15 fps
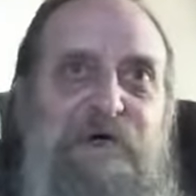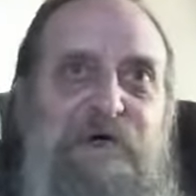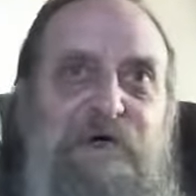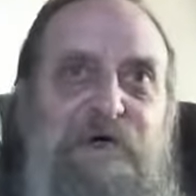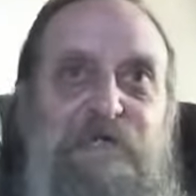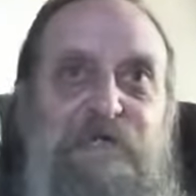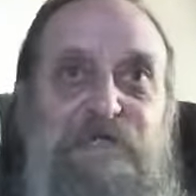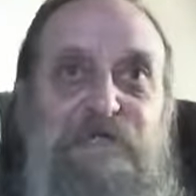at
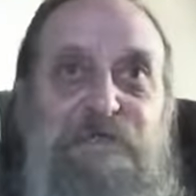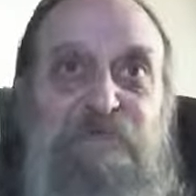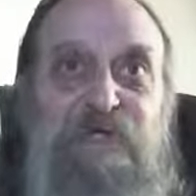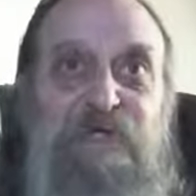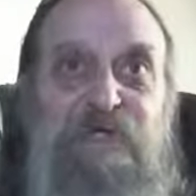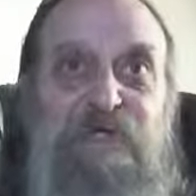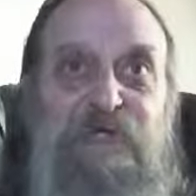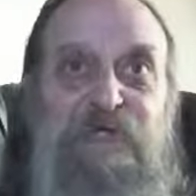all,
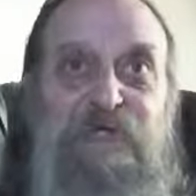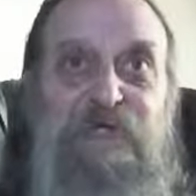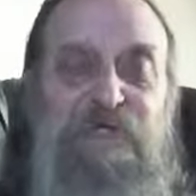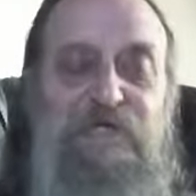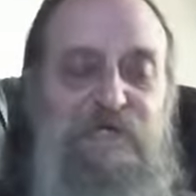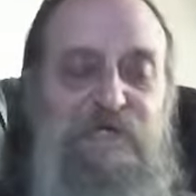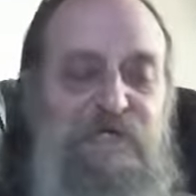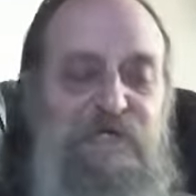
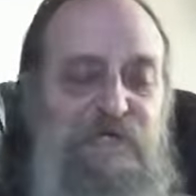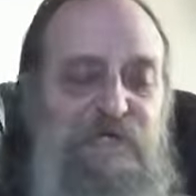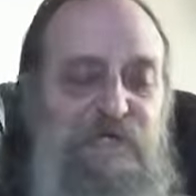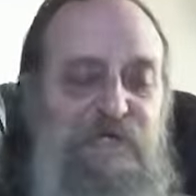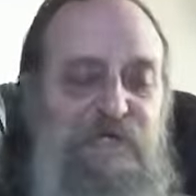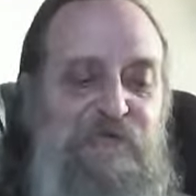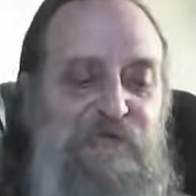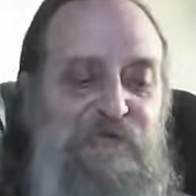Smyrna
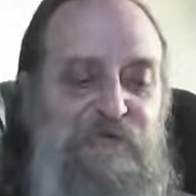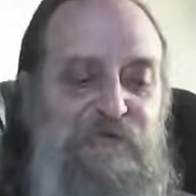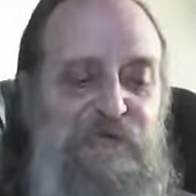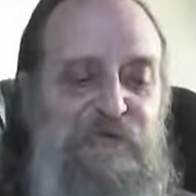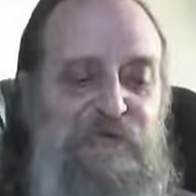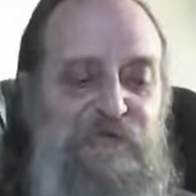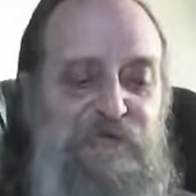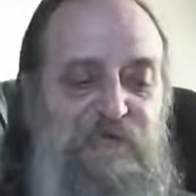and
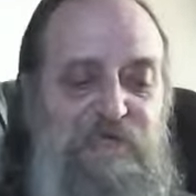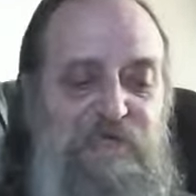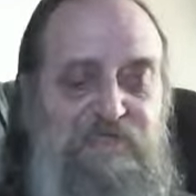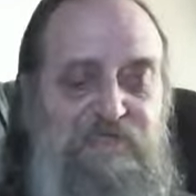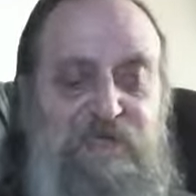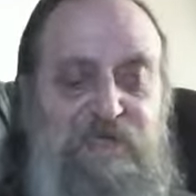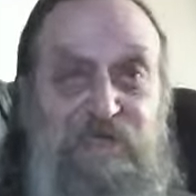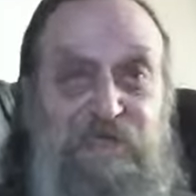and, and
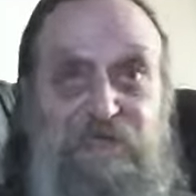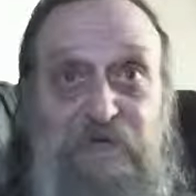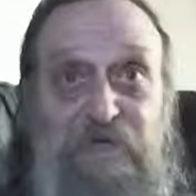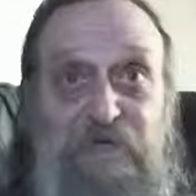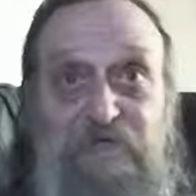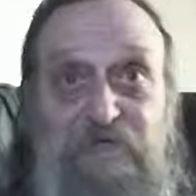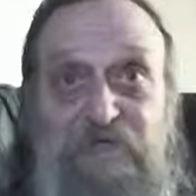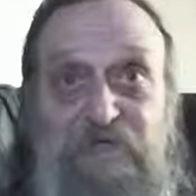
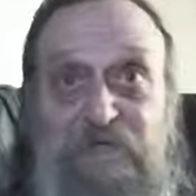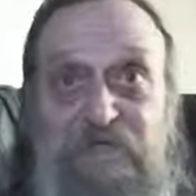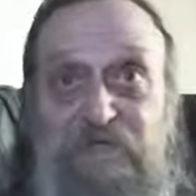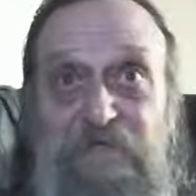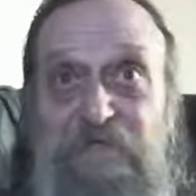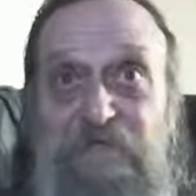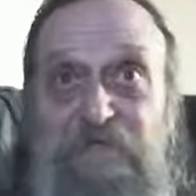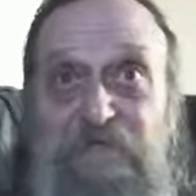
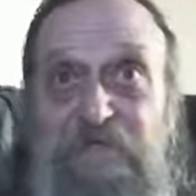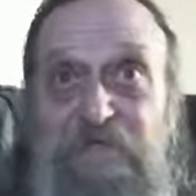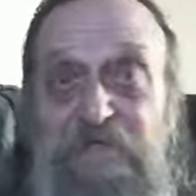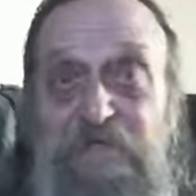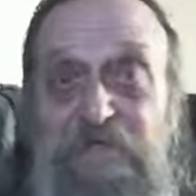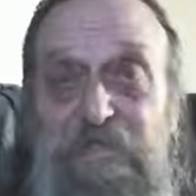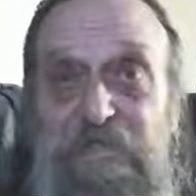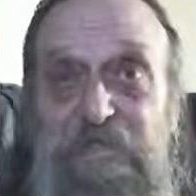Philadelphia,
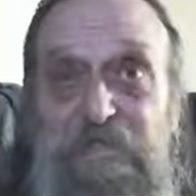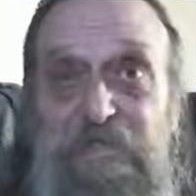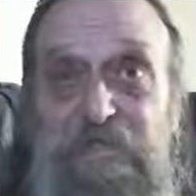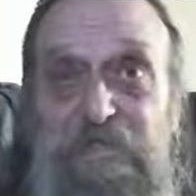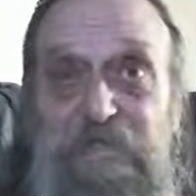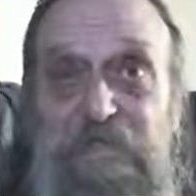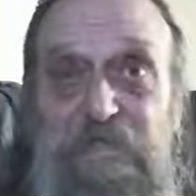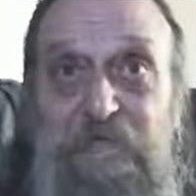
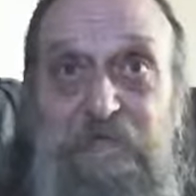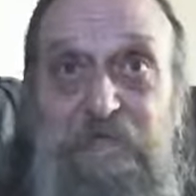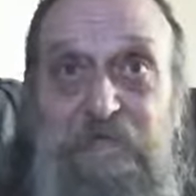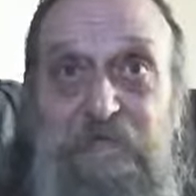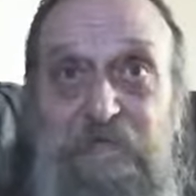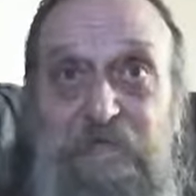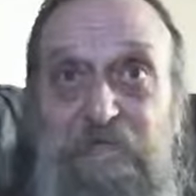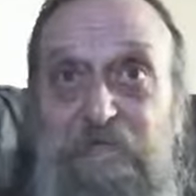
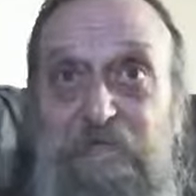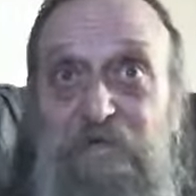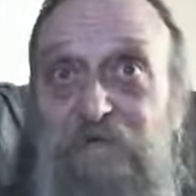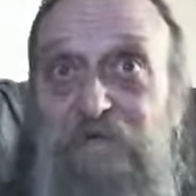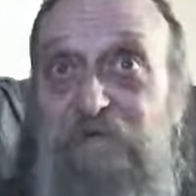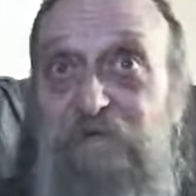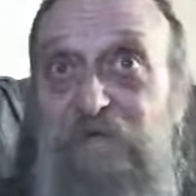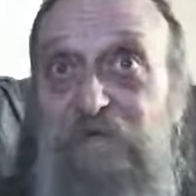uh, only
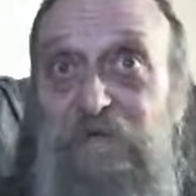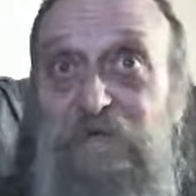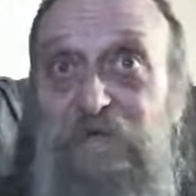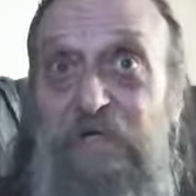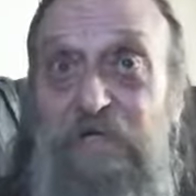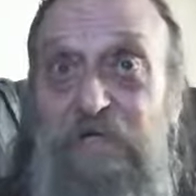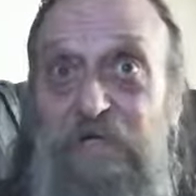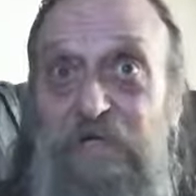
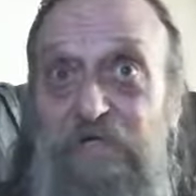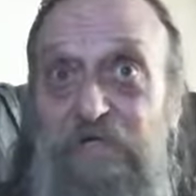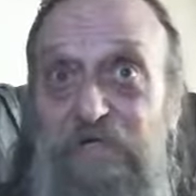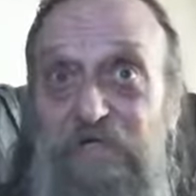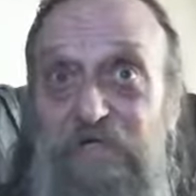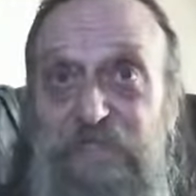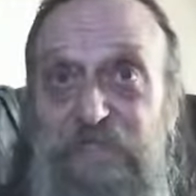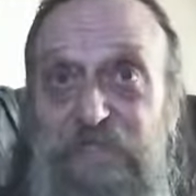one of the
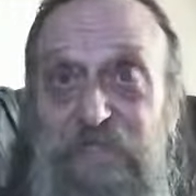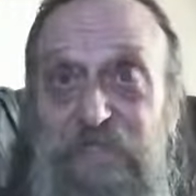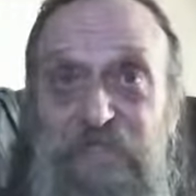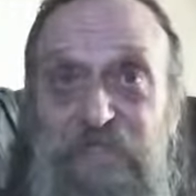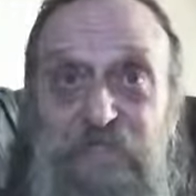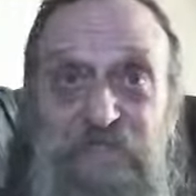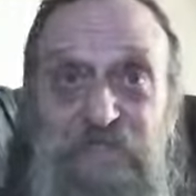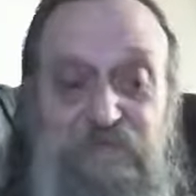
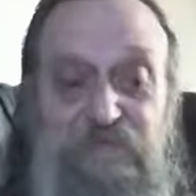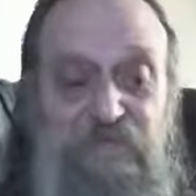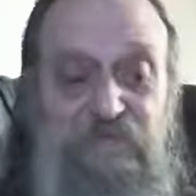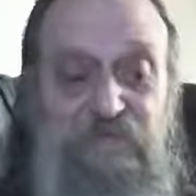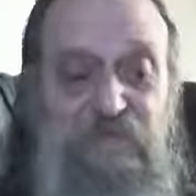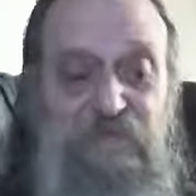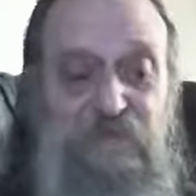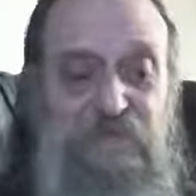churches
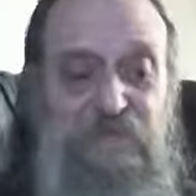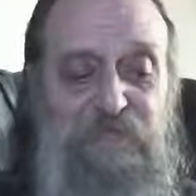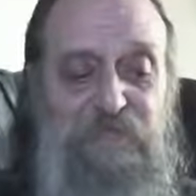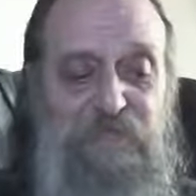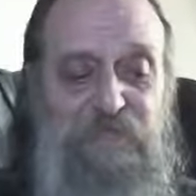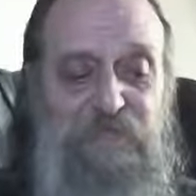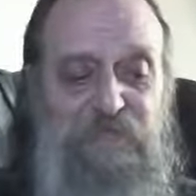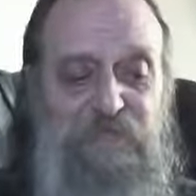
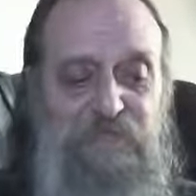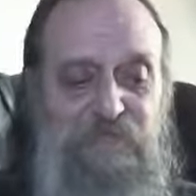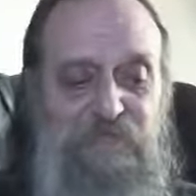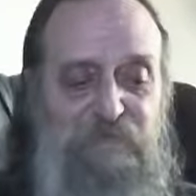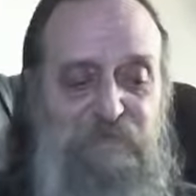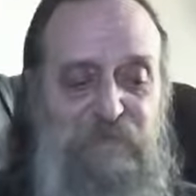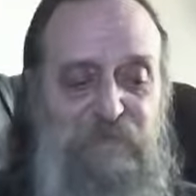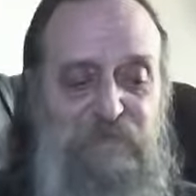was
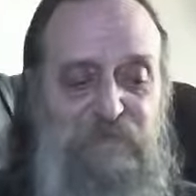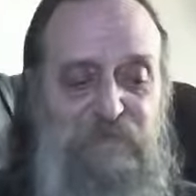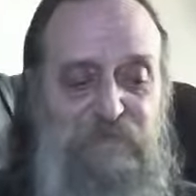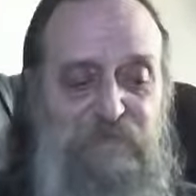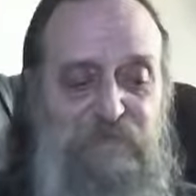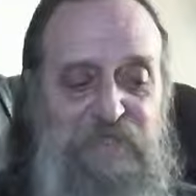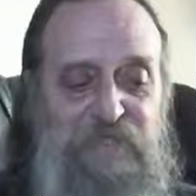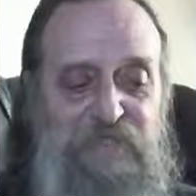
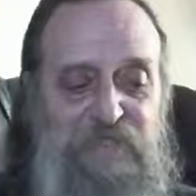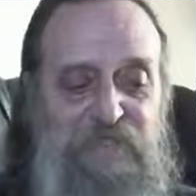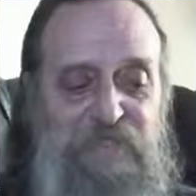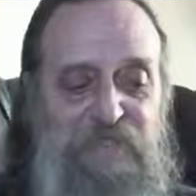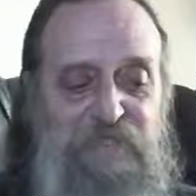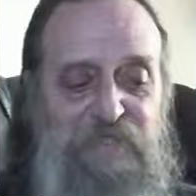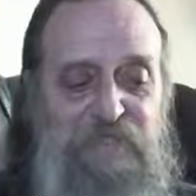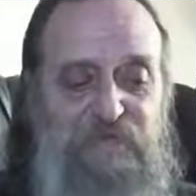basically
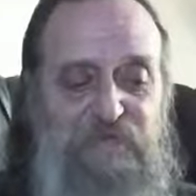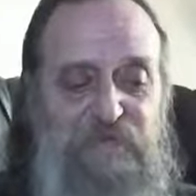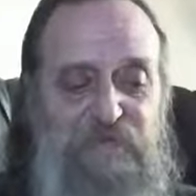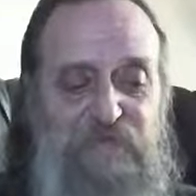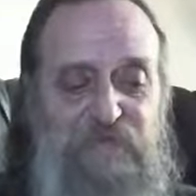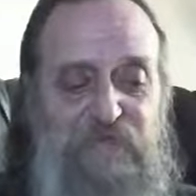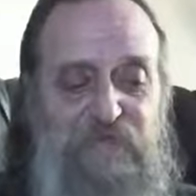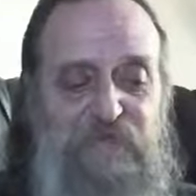told
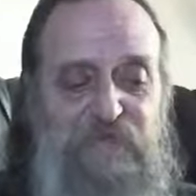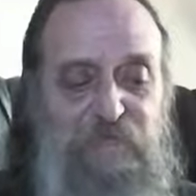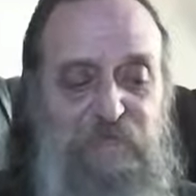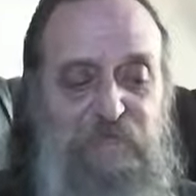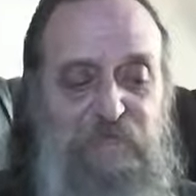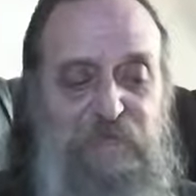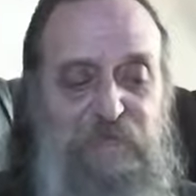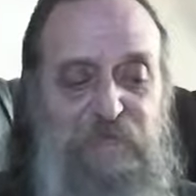that they
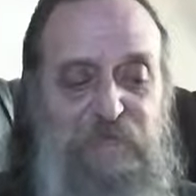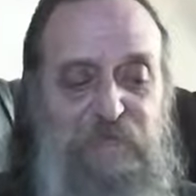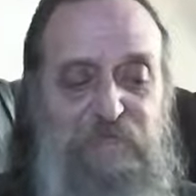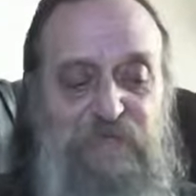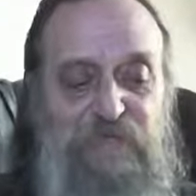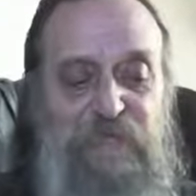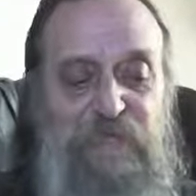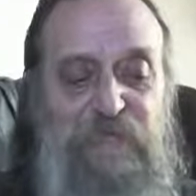would be
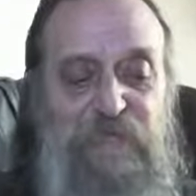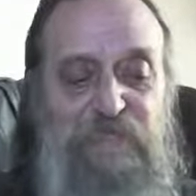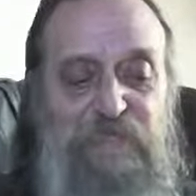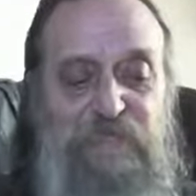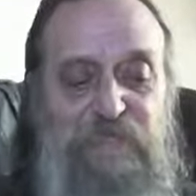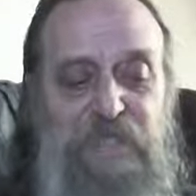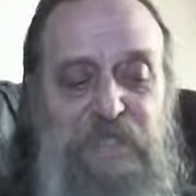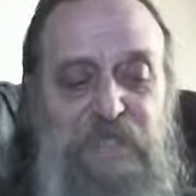
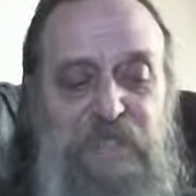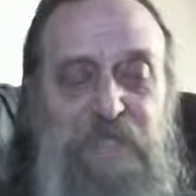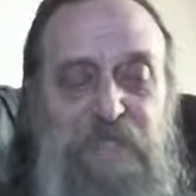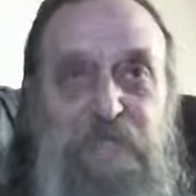protected,